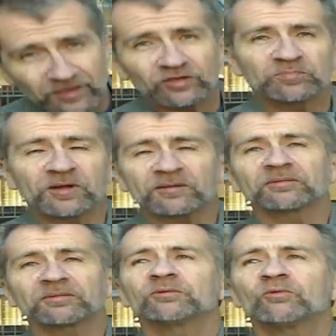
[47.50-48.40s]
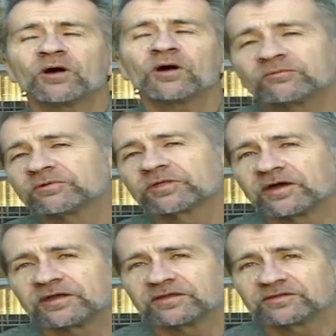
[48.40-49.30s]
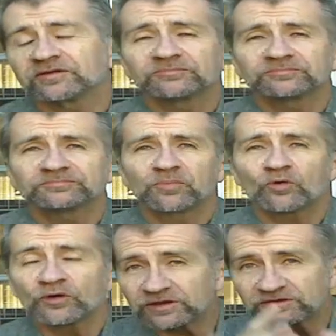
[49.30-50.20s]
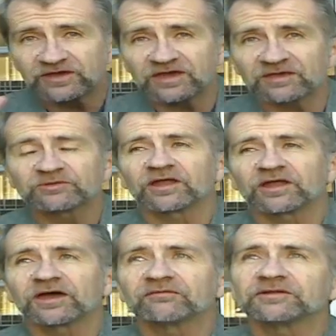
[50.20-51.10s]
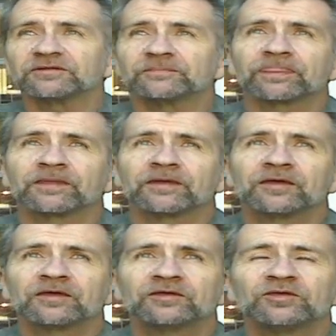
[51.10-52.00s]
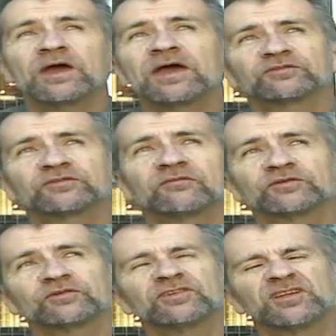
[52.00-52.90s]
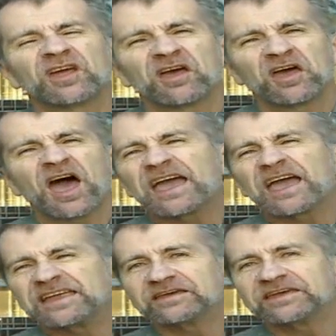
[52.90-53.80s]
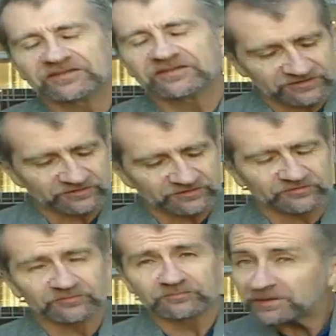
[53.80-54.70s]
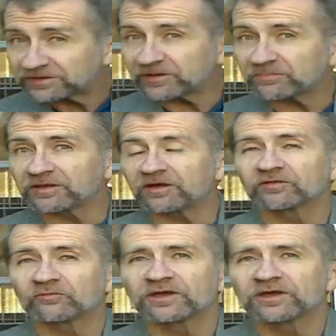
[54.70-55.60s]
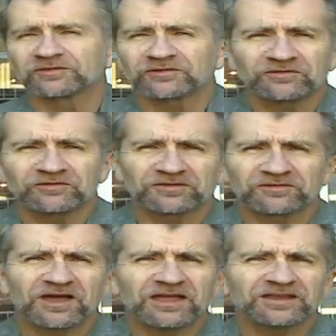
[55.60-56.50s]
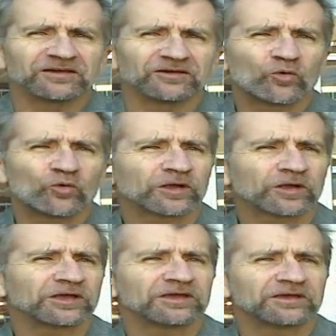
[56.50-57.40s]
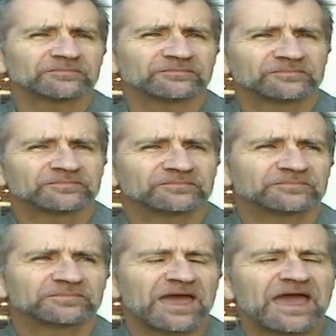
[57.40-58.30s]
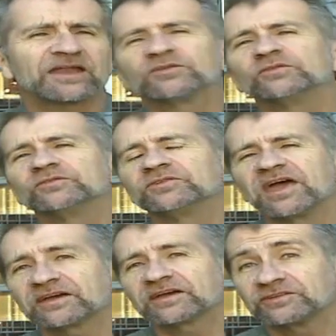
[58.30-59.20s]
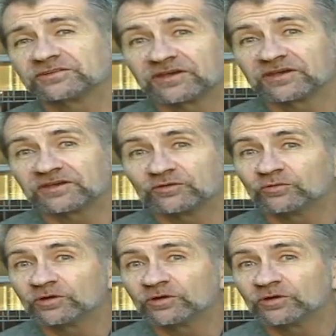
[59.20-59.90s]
You probably are walking with God at some point in time in your life. You have certain ideas that you picked up along the way, certain kind of quirky attitudes and actions that you